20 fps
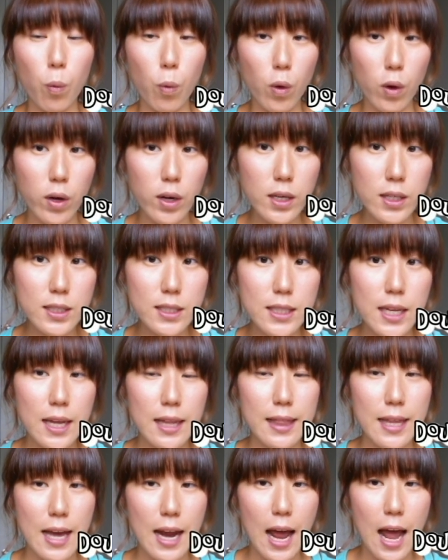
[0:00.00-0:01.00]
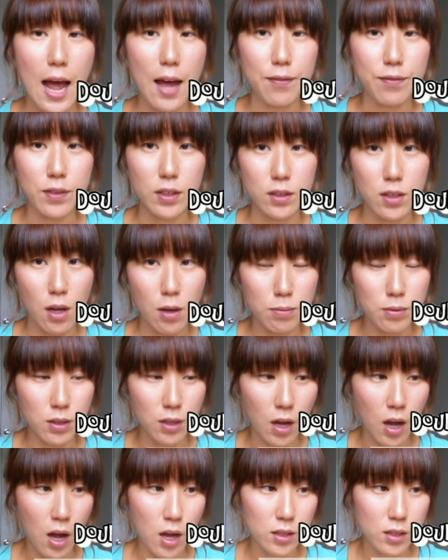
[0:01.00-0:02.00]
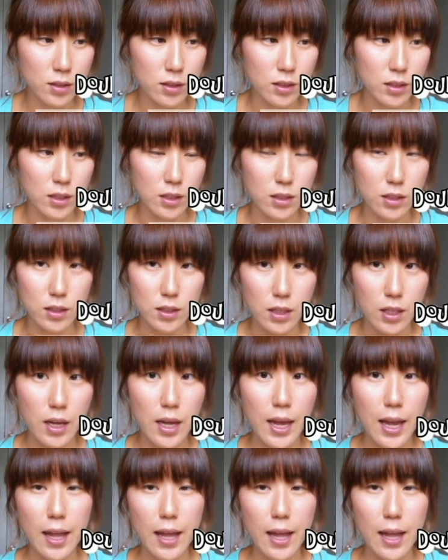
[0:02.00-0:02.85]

words that have the double consonants.